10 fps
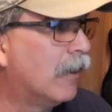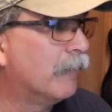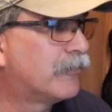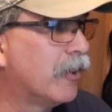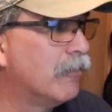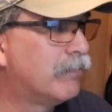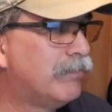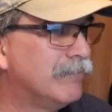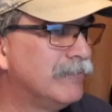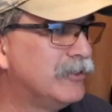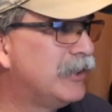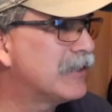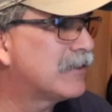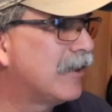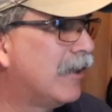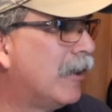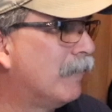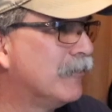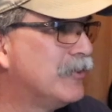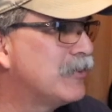So just
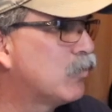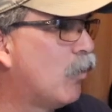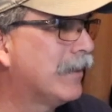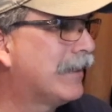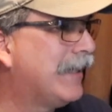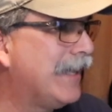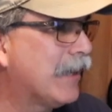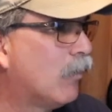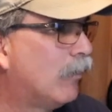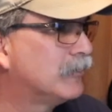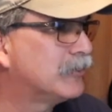one kick, one